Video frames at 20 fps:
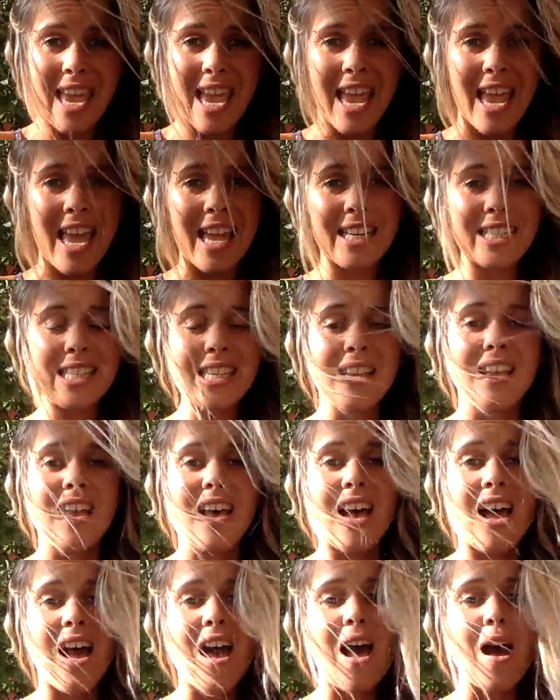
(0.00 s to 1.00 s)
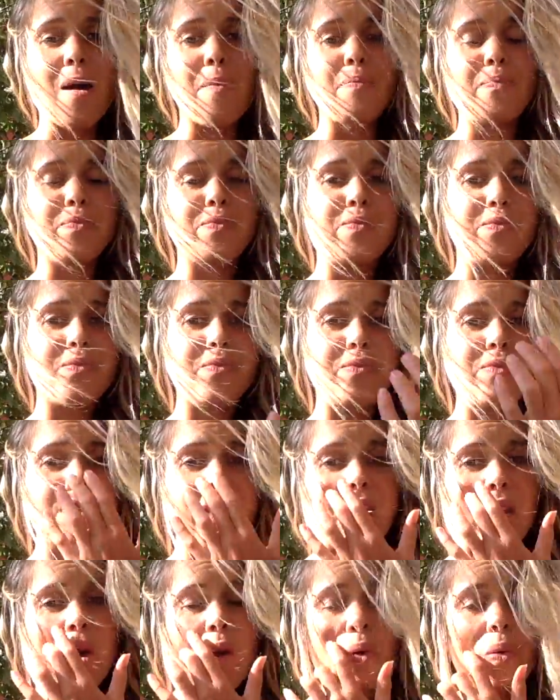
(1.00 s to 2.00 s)
can't, um,
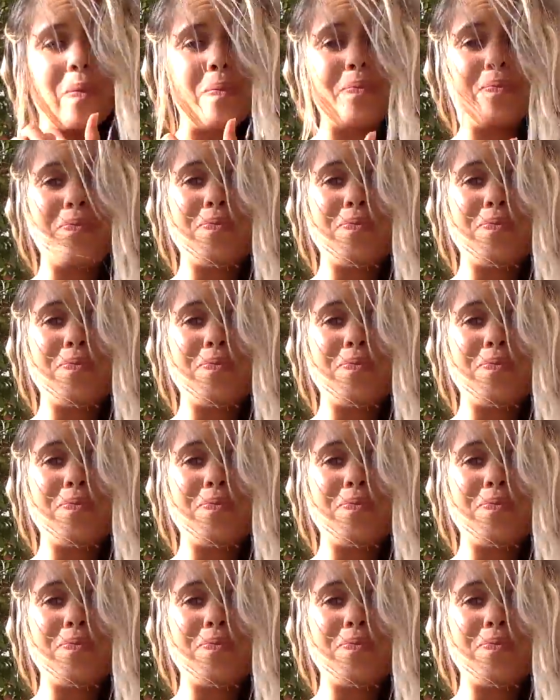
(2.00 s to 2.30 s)
you know,